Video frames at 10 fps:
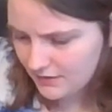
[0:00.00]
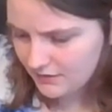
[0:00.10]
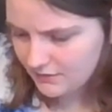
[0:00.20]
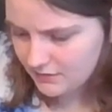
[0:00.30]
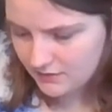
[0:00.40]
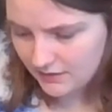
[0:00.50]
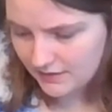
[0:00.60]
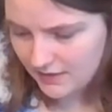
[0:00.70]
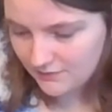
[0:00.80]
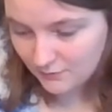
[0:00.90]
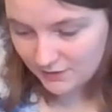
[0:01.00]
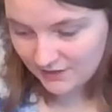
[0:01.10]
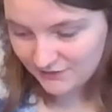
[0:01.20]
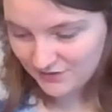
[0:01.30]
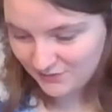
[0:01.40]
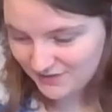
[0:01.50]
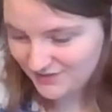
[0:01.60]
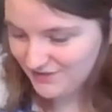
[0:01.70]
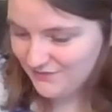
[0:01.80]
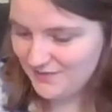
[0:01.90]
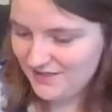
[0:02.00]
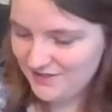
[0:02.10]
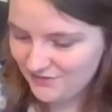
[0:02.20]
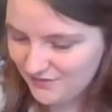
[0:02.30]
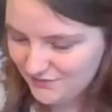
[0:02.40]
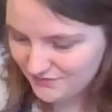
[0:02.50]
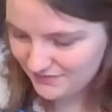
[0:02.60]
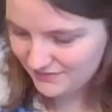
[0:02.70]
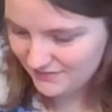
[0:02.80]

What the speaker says: Just, again, whatever you want to do, make it your own.